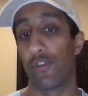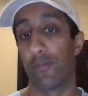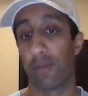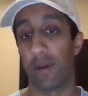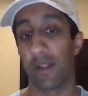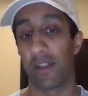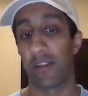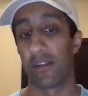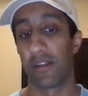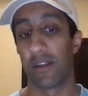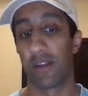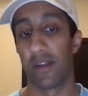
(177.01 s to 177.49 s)

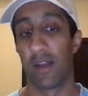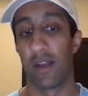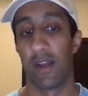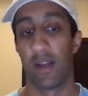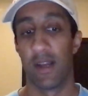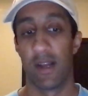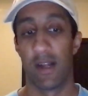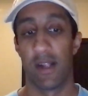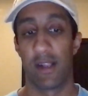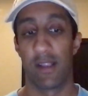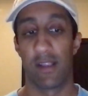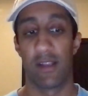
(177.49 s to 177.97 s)
But
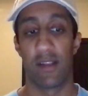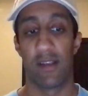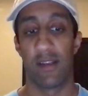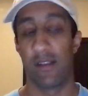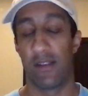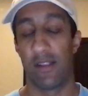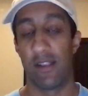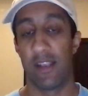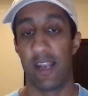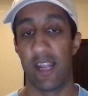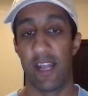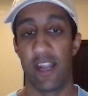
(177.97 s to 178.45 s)
the
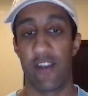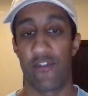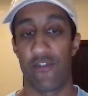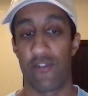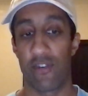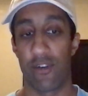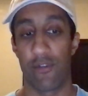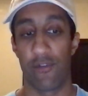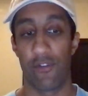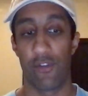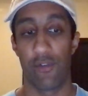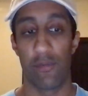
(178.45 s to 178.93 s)

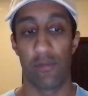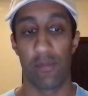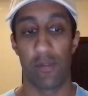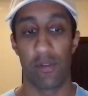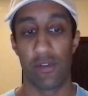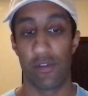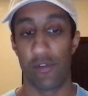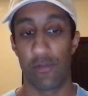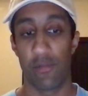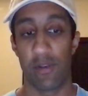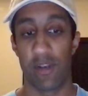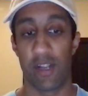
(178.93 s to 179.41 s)
nature of
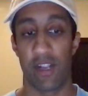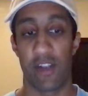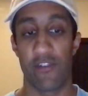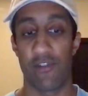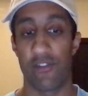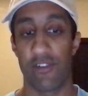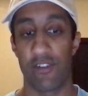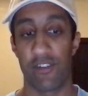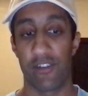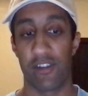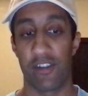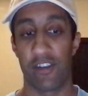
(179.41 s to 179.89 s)
human
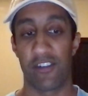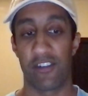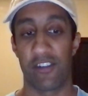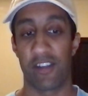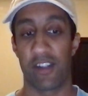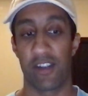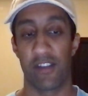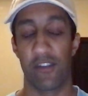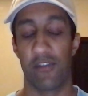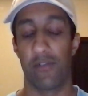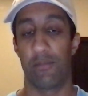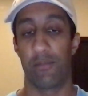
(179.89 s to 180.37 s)
nature is such
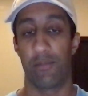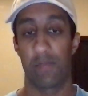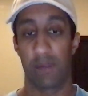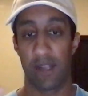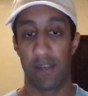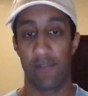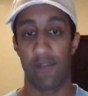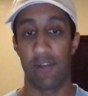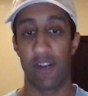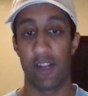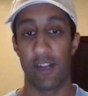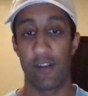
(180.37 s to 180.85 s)
that you
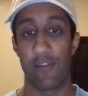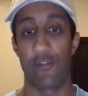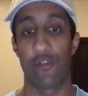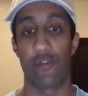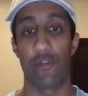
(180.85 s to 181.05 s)
give an individual